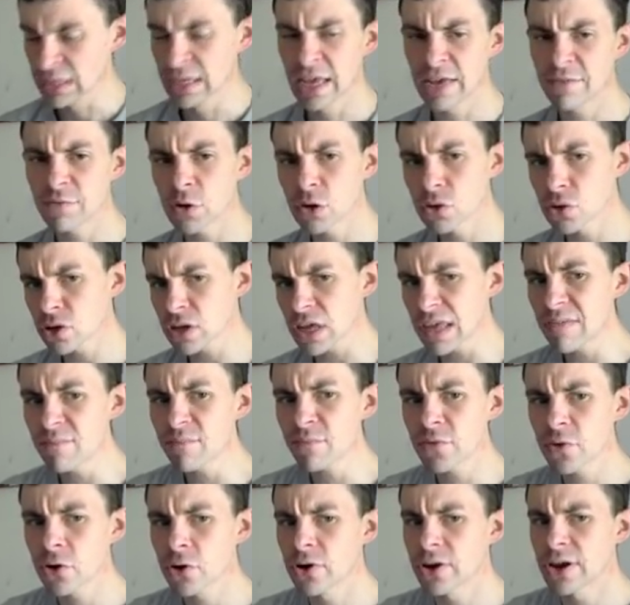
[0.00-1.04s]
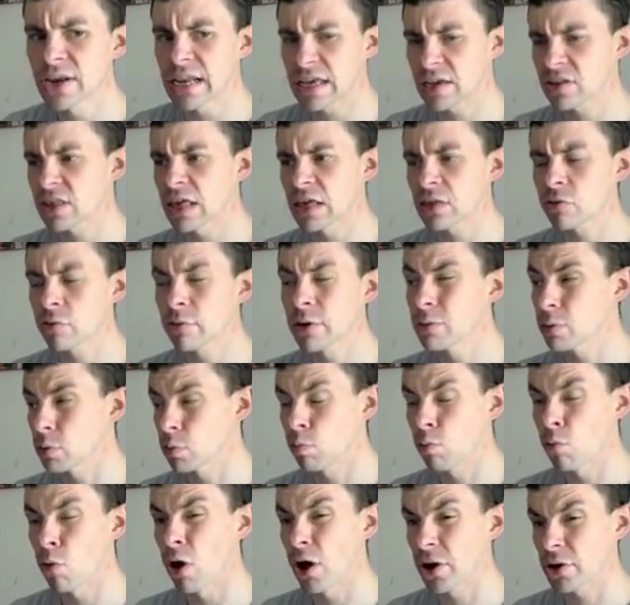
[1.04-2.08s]
if you're looking for an accessory with
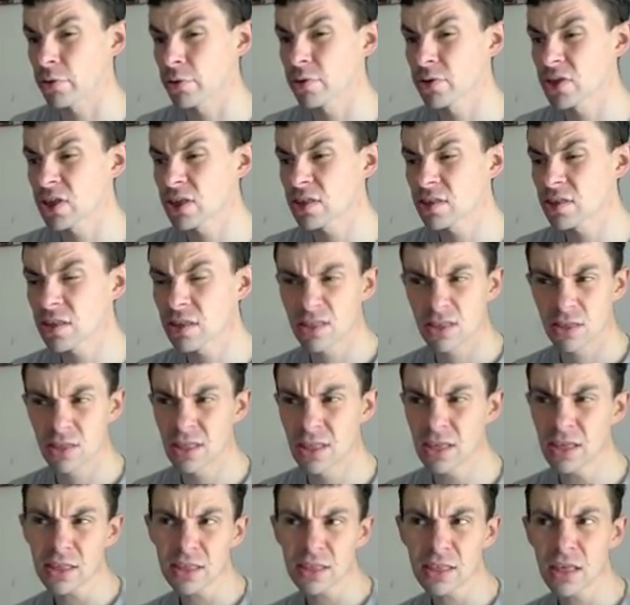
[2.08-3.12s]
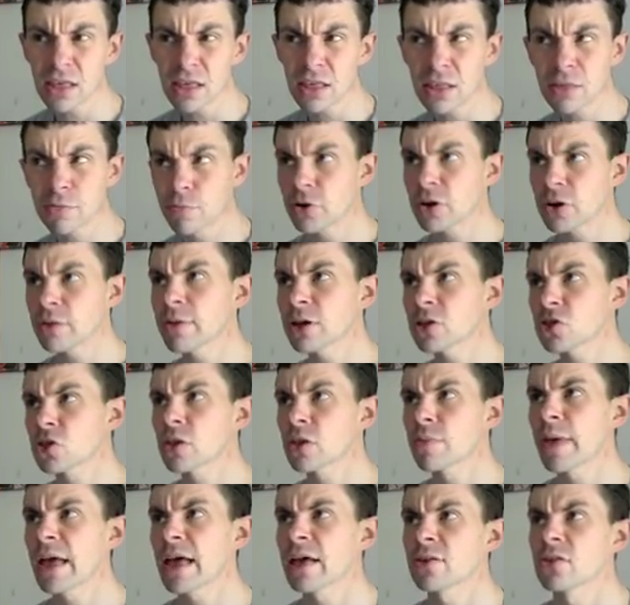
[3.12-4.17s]
water resistance, this is pretty much
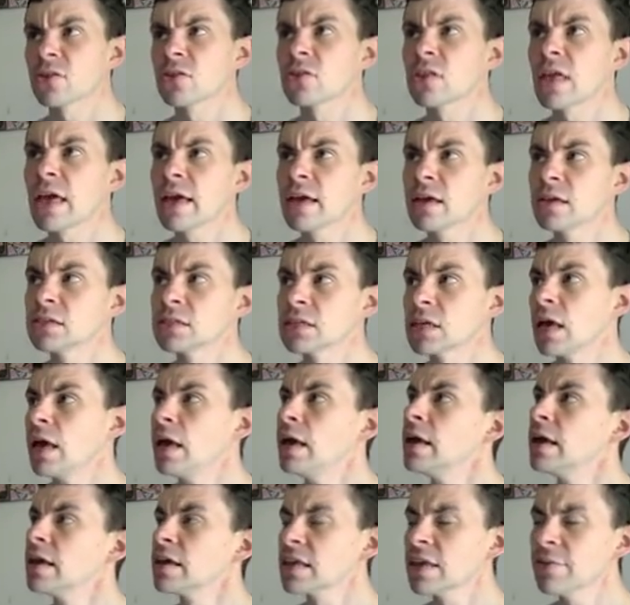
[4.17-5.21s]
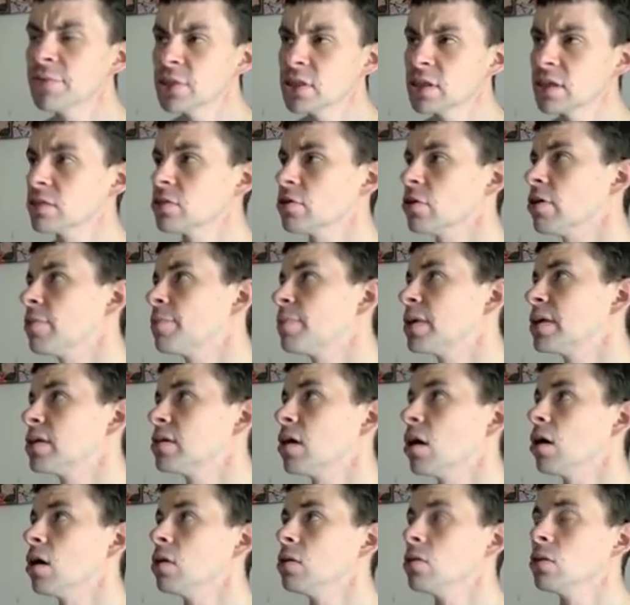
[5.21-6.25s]
the best. And given that there have been
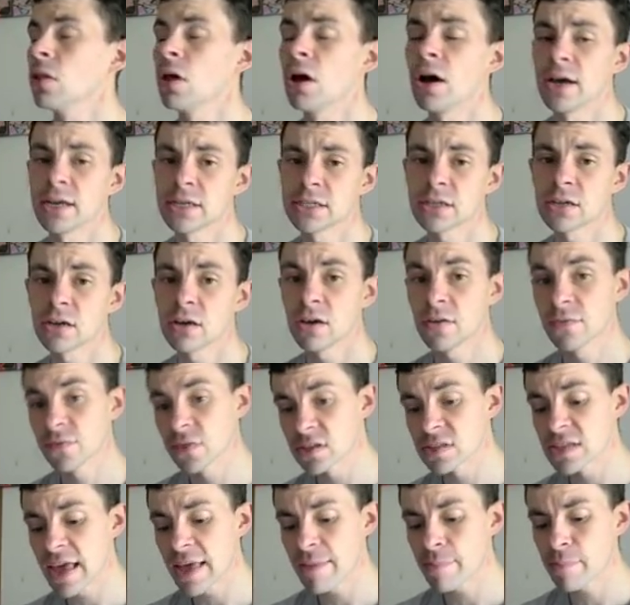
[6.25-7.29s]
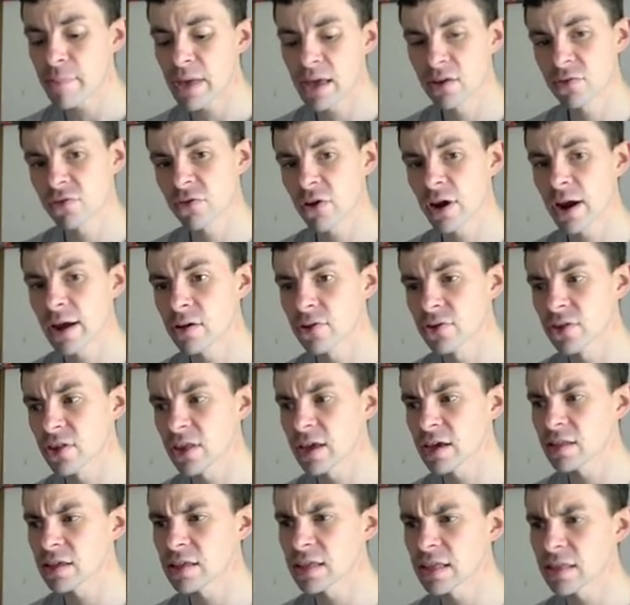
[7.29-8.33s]
a lot of the 10-man trials
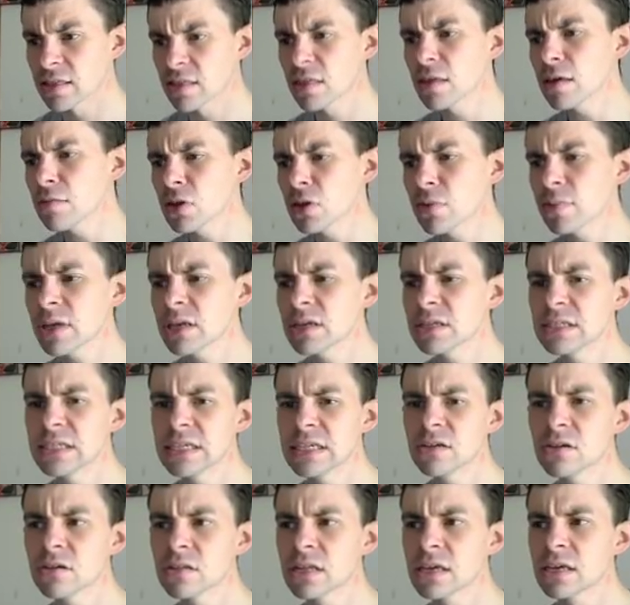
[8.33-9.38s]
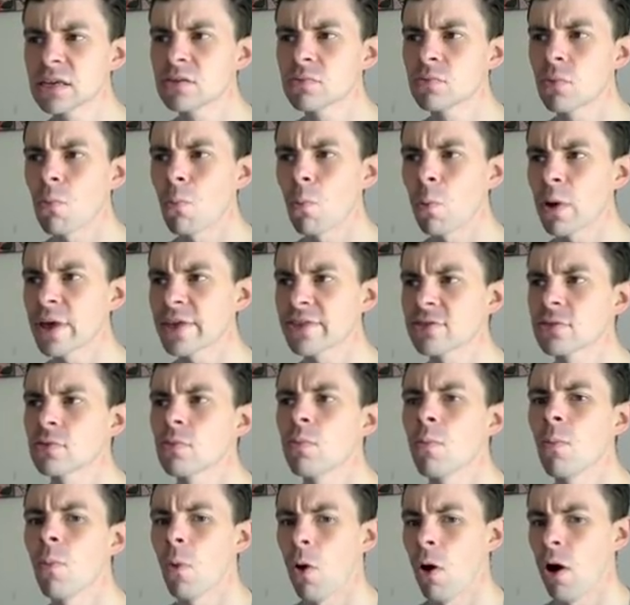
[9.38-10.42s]
lately that seem to be dealing with
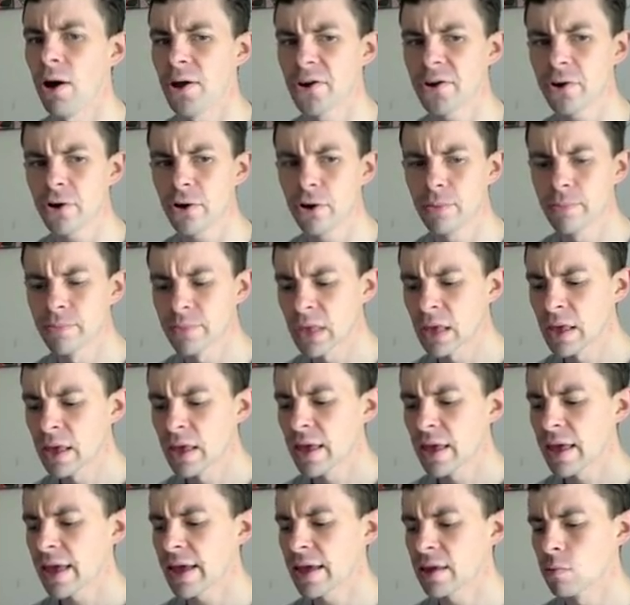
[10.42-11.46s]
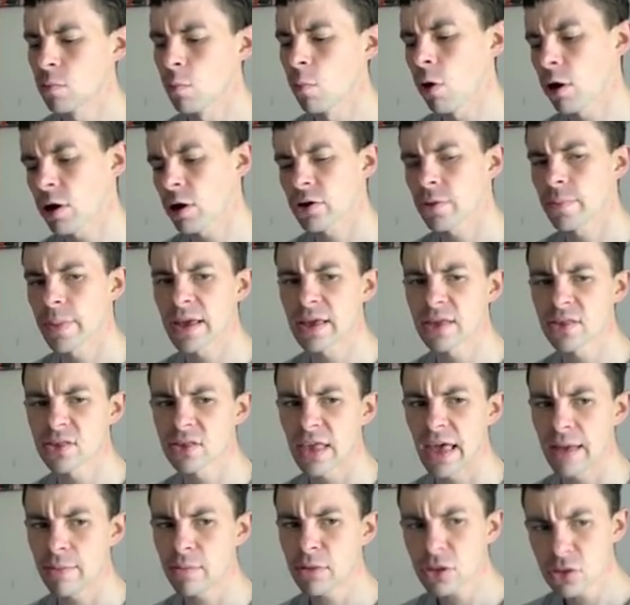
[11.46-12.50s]
water and water-based
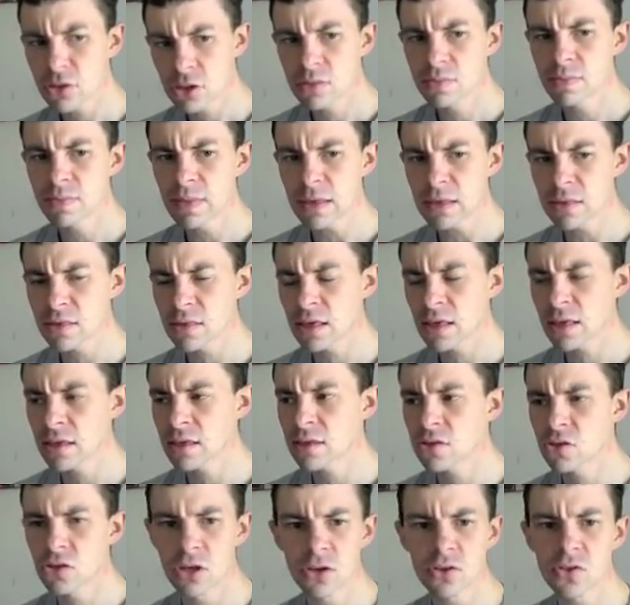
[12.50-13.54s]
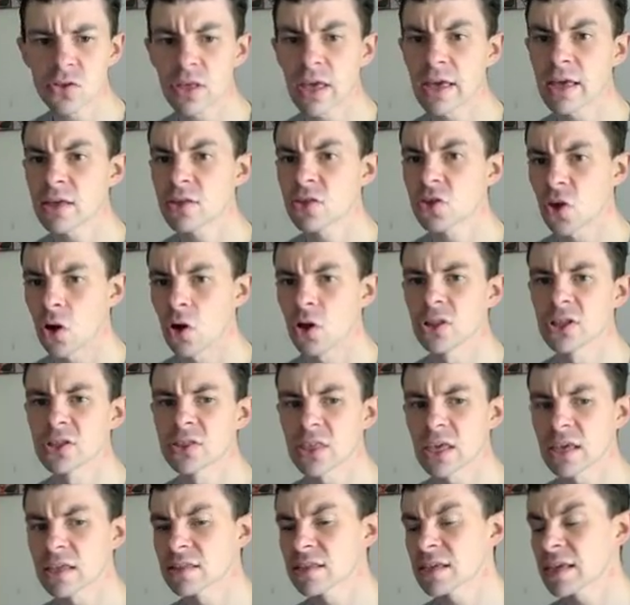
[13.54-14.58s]
damage, this is just a solid
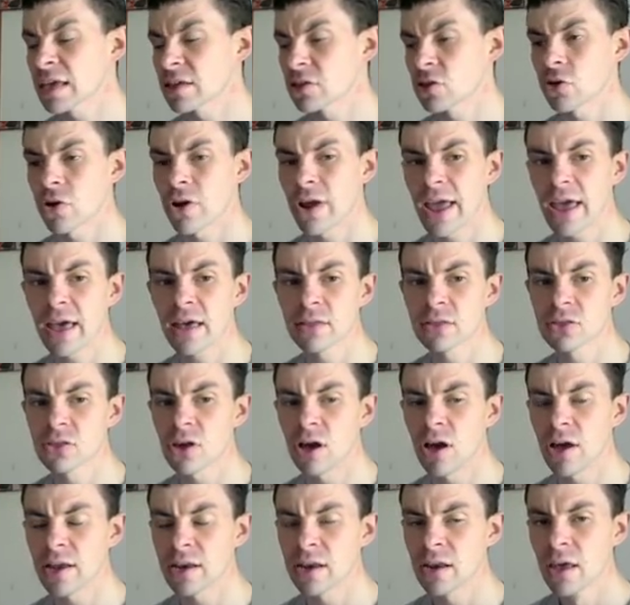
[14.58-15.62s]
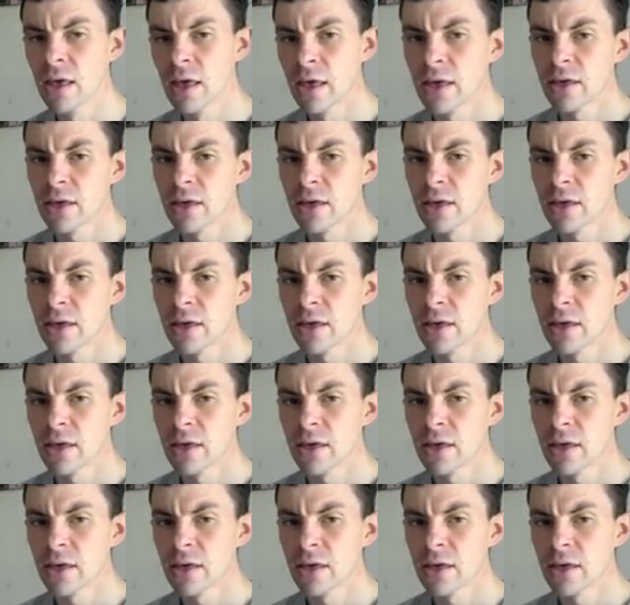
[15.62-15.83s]
thing to get your hands on.